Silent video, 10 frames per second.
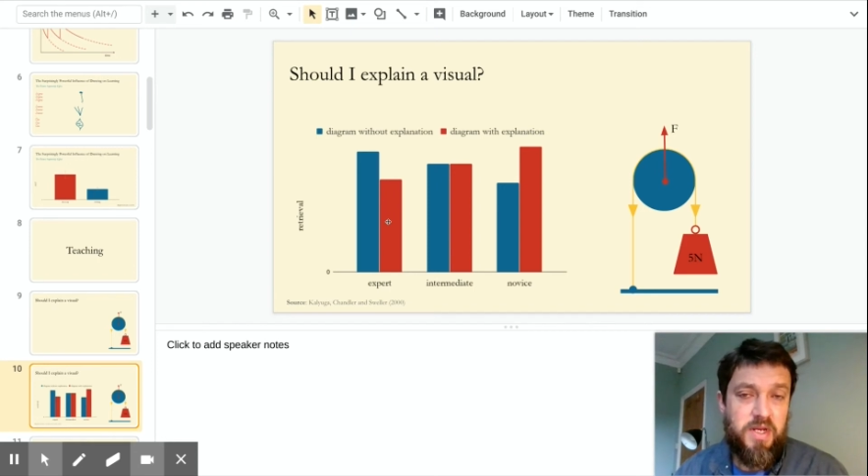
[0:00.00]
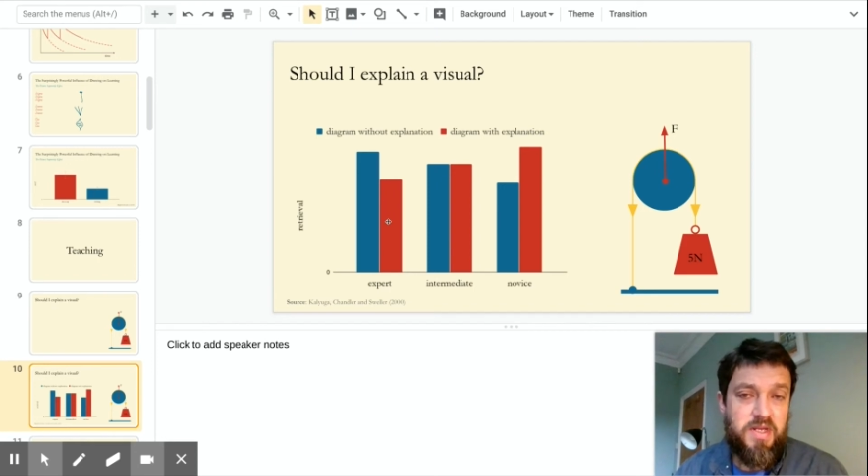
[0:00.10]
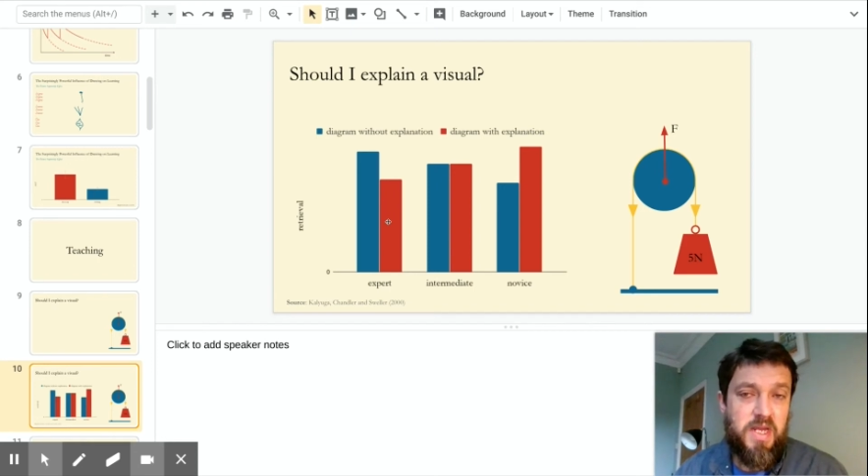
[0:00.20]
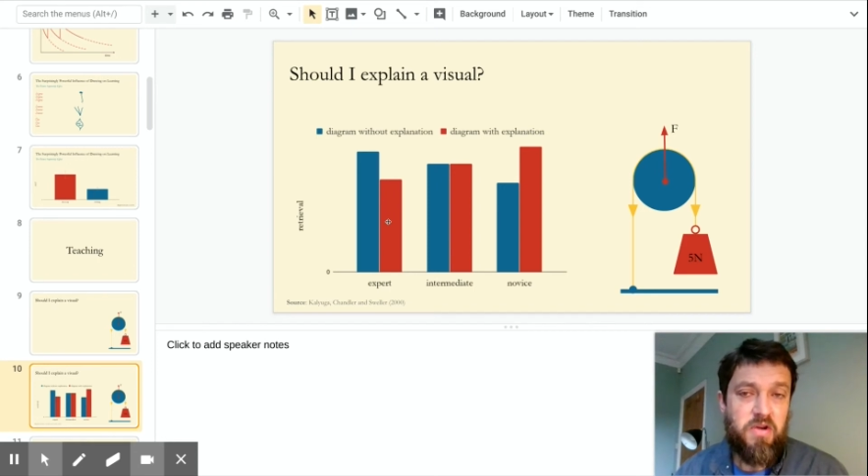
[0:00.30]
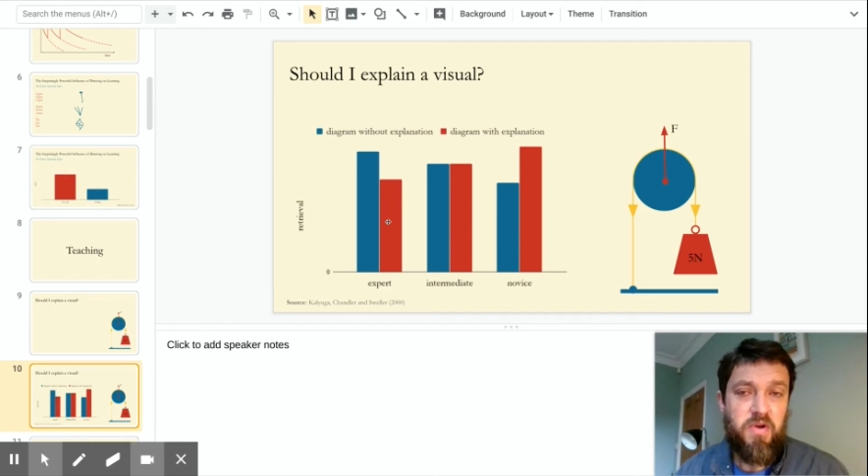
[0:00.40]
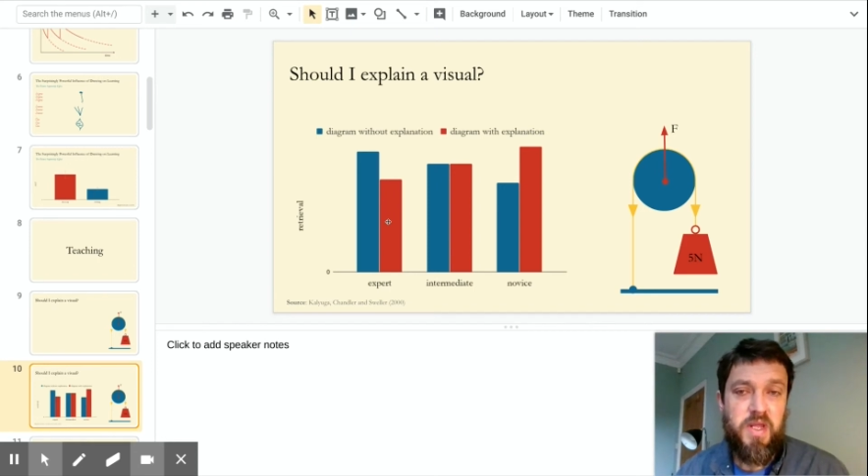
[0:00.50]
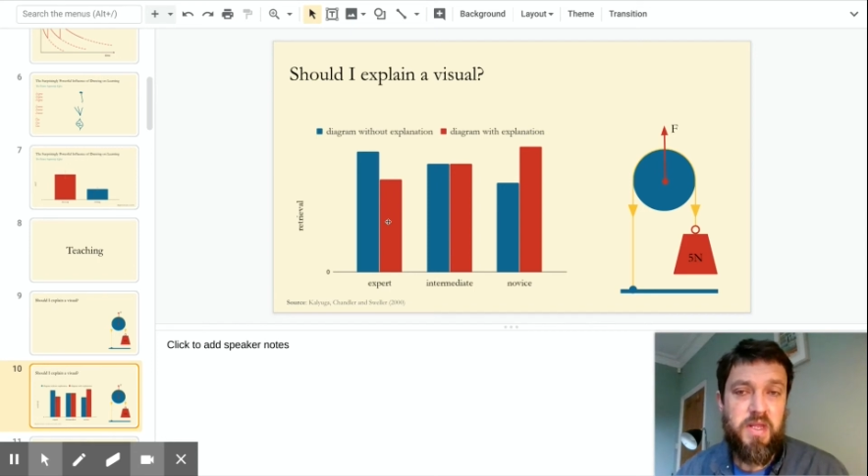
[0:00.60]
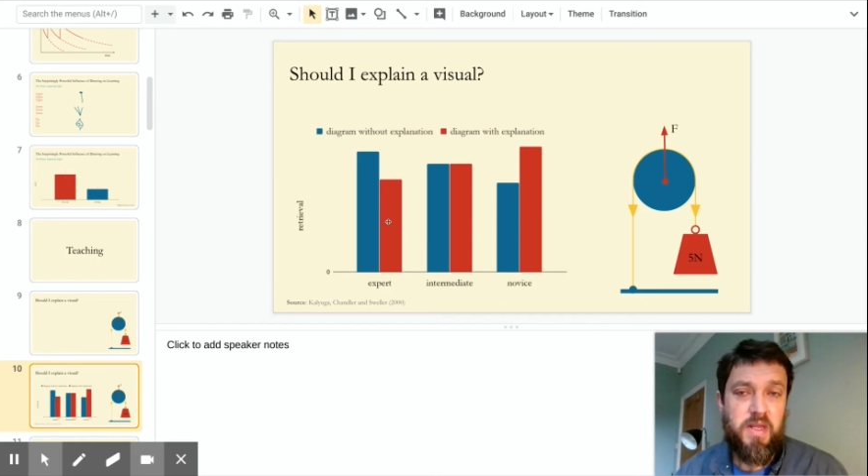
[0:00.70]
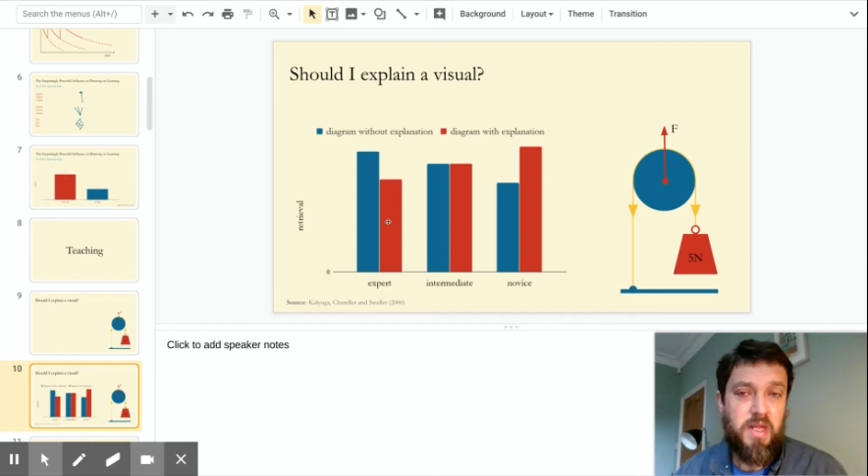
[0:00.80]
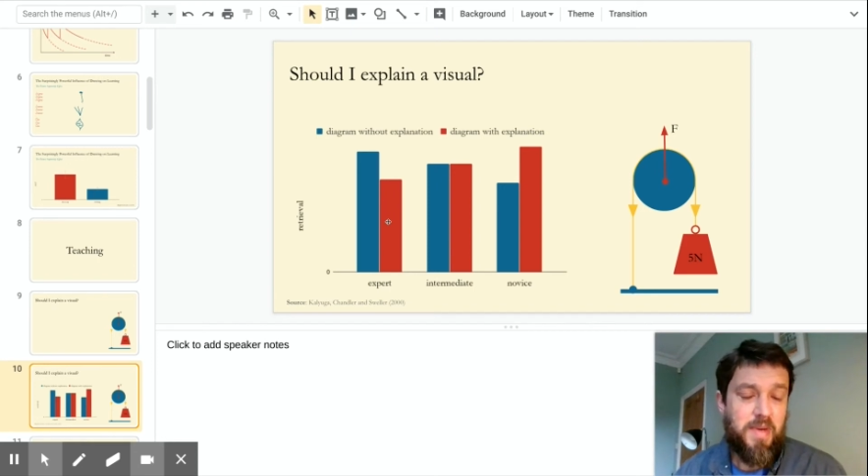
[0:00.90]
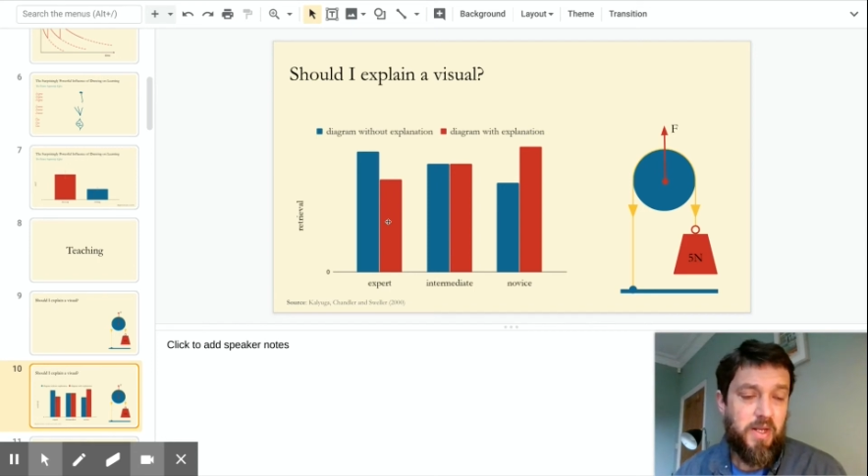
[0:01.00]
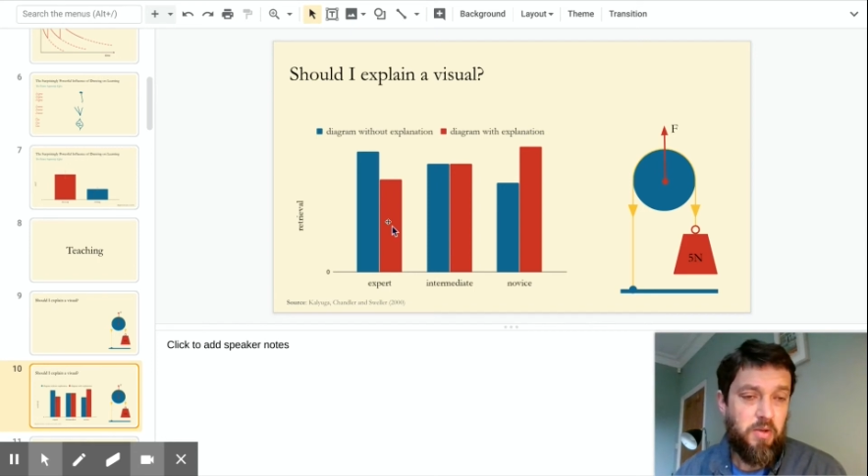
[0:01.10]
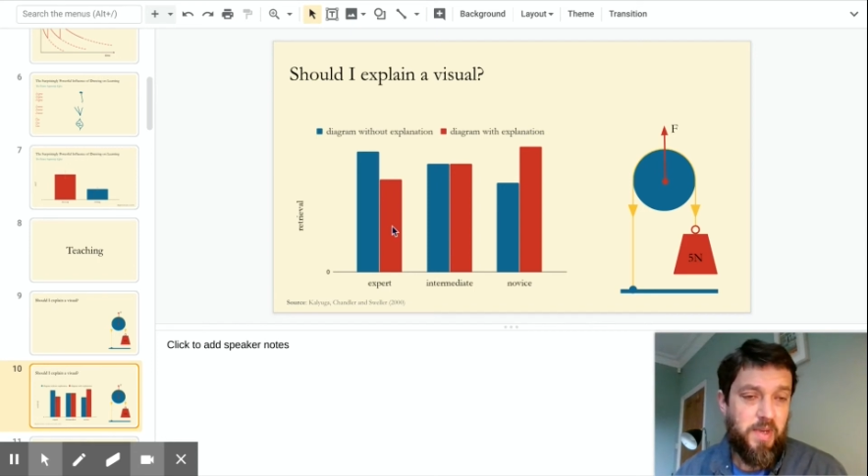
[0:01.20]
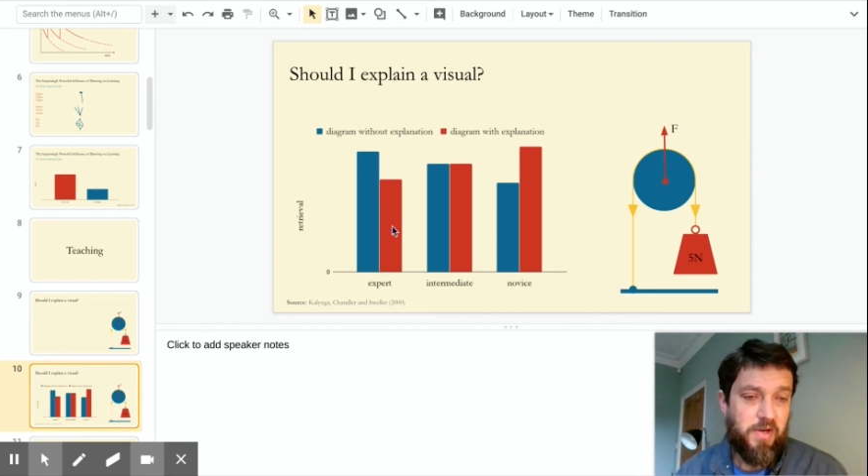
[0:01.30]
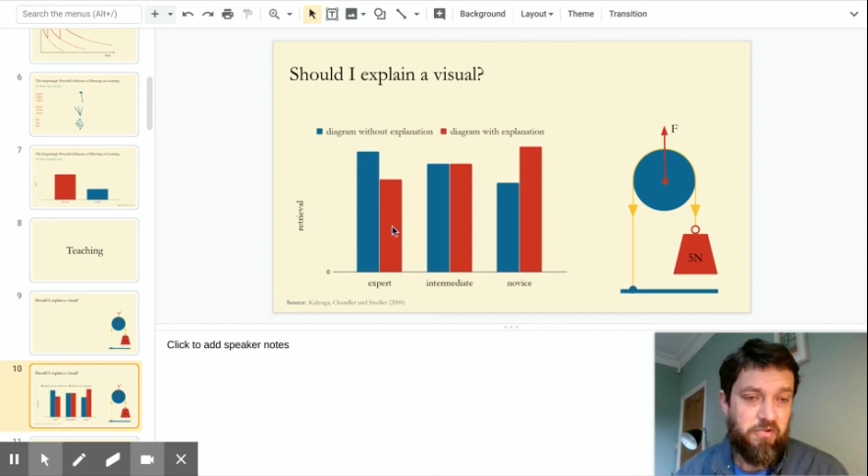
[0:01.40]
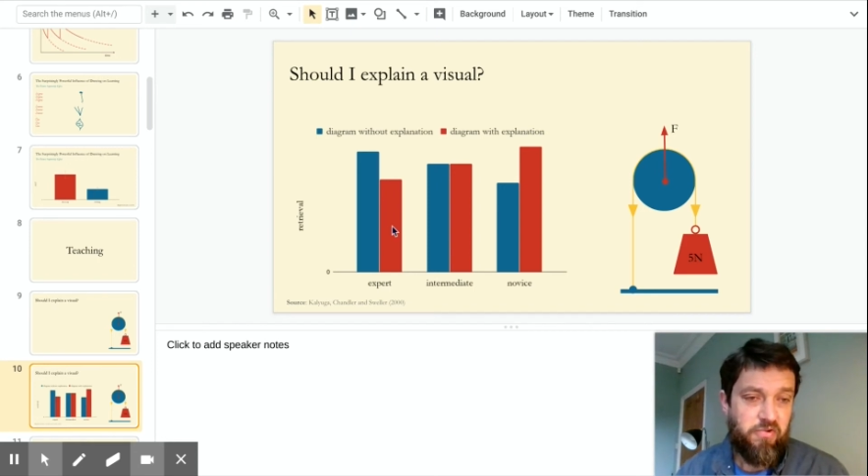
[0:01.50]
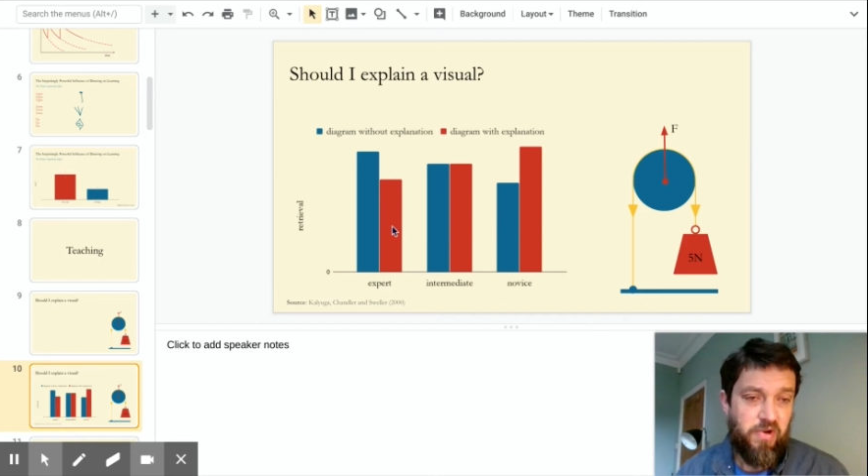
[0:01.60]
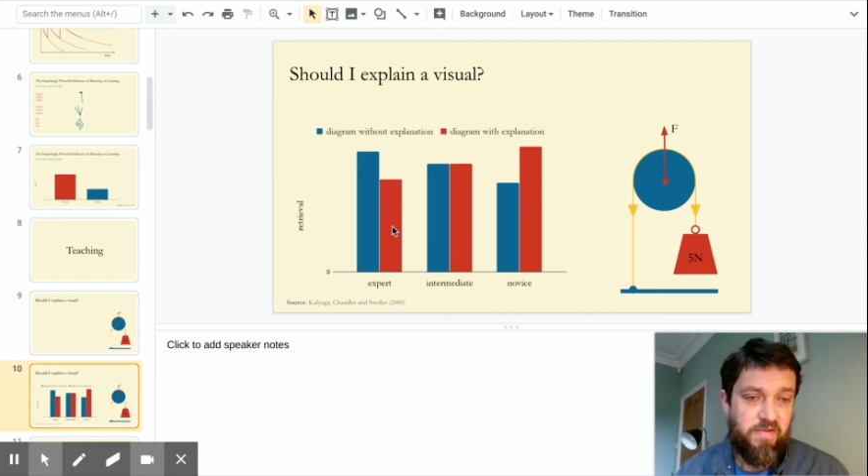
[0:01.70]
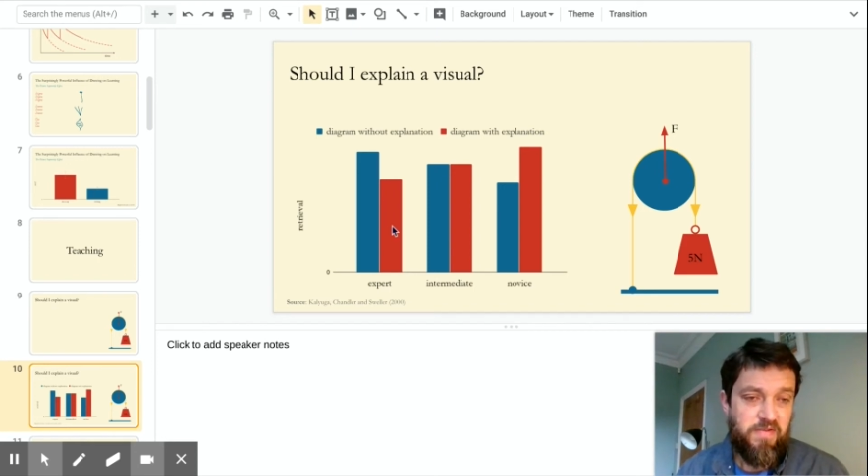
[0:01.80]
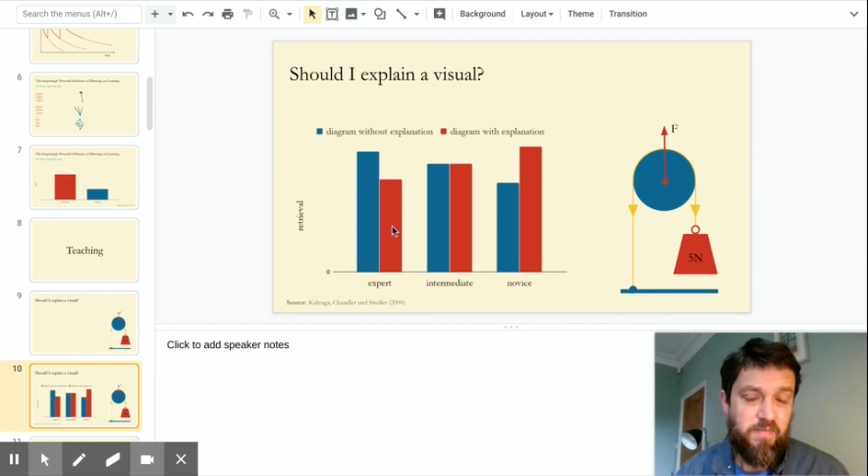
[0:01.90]
decreases the amount you'll be able to
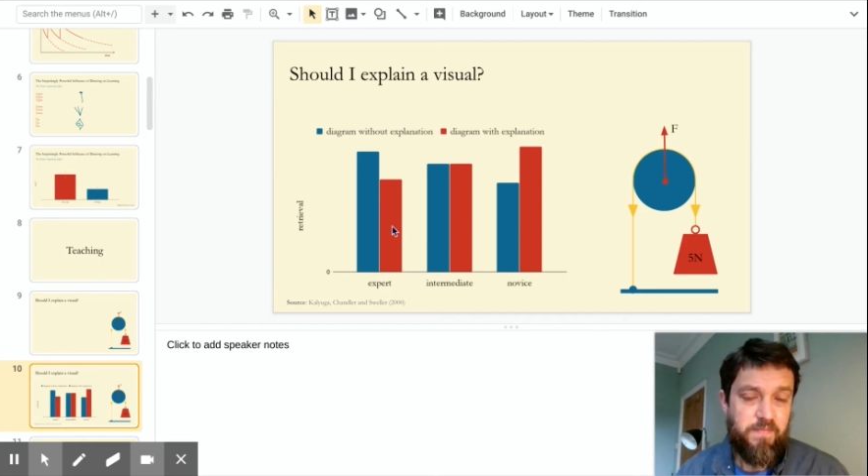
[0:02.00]
retrieve.